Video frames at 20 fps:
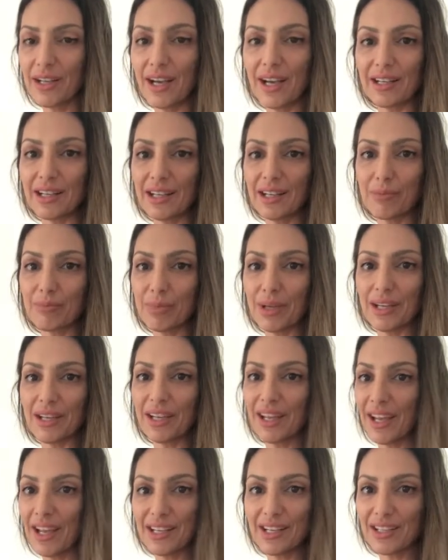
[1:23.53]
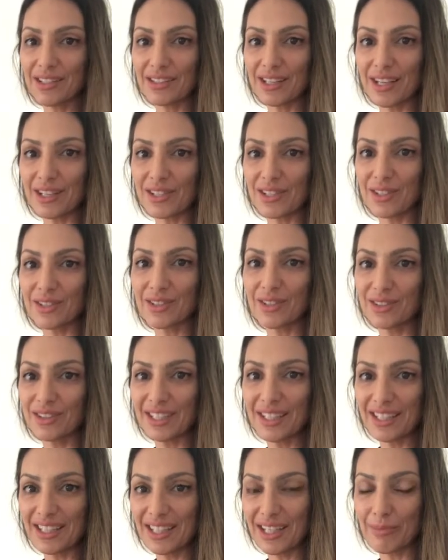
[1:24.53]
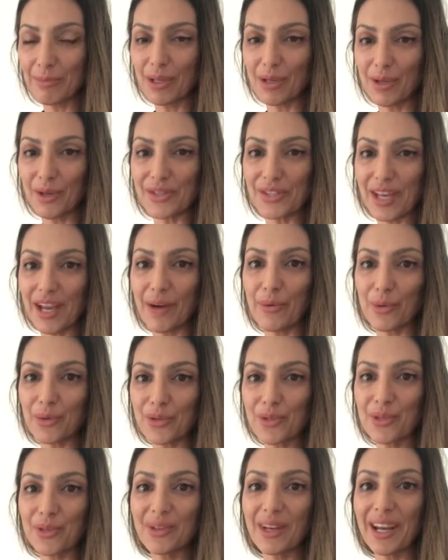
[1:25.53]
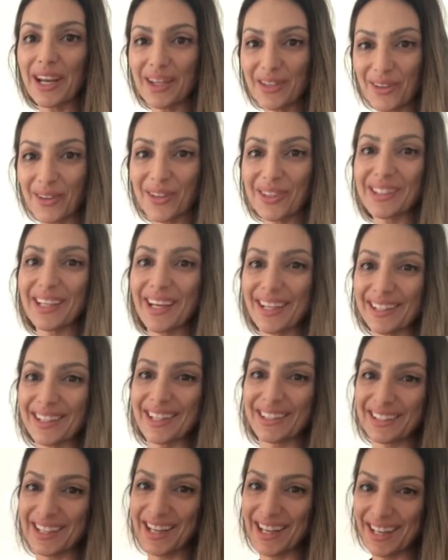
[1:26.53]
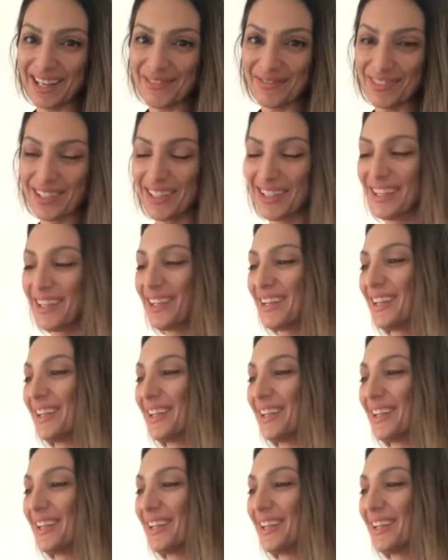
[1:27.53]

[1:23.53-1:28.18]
I didn't pay any attention to Delina because I was so annoyed at that time.